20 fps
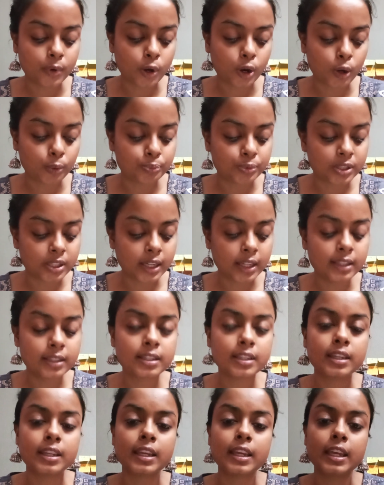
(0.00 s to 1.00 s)

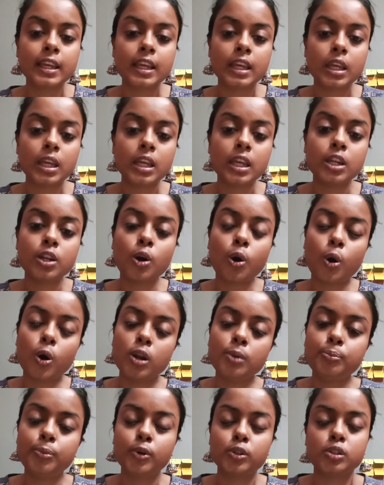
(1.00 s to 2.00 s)
object in
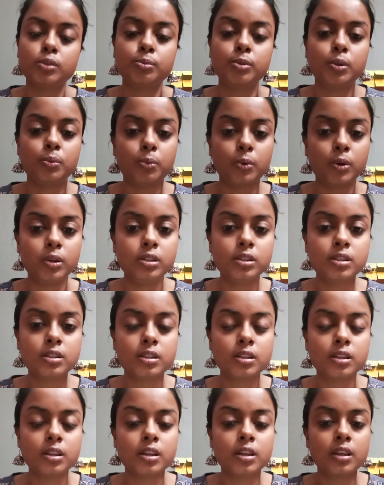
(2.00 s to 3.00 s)
all possible worlds